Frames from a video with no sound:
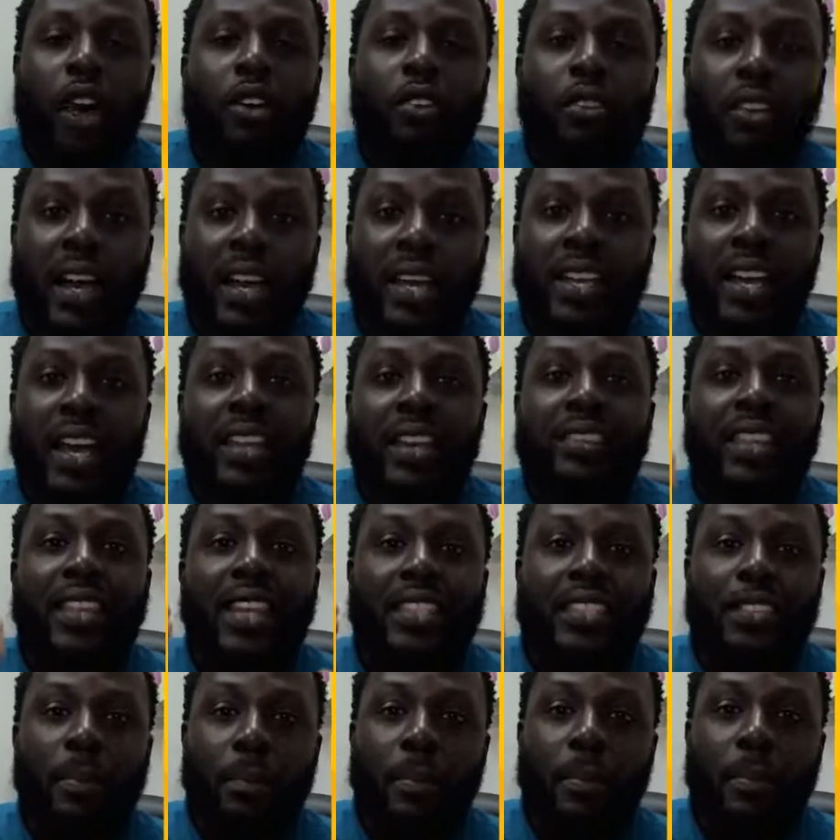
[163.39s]
All right.
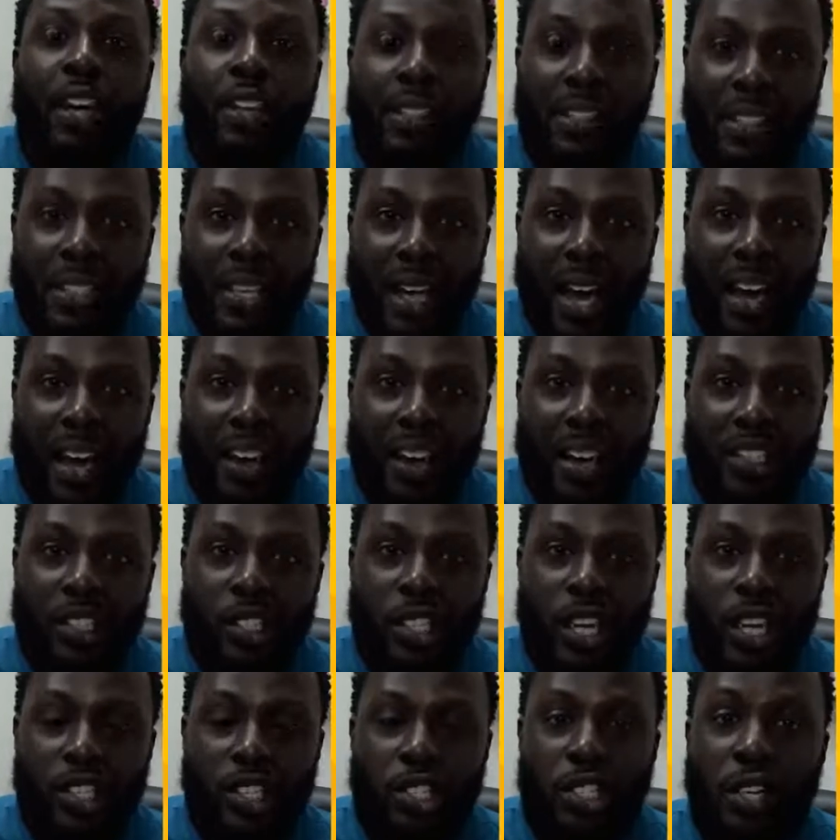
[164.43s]
That's the Maryland Higher
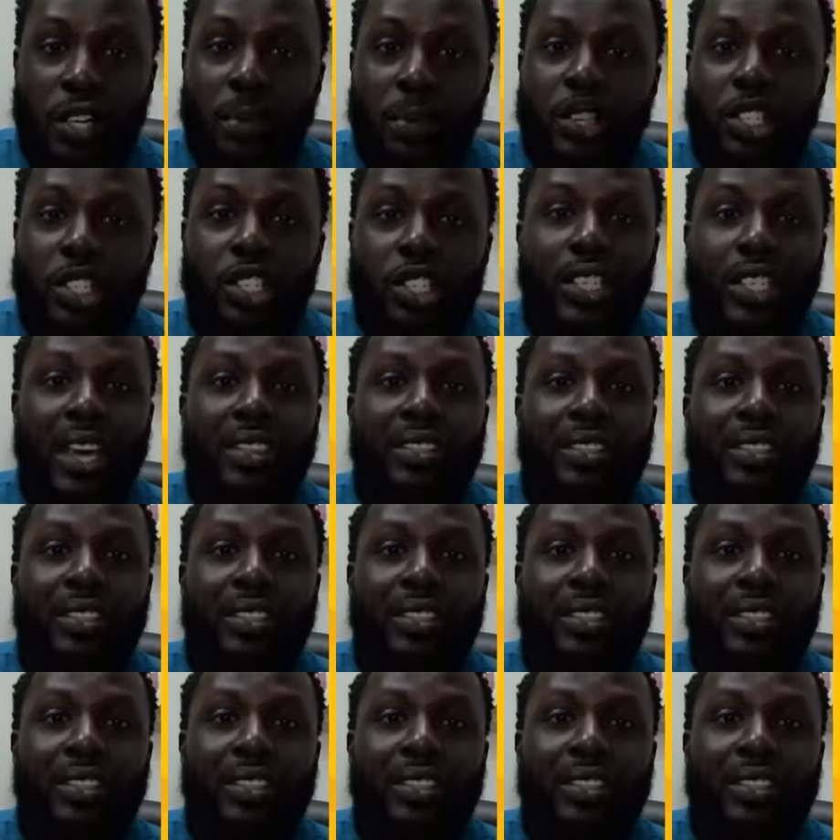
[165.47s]
Education Commission,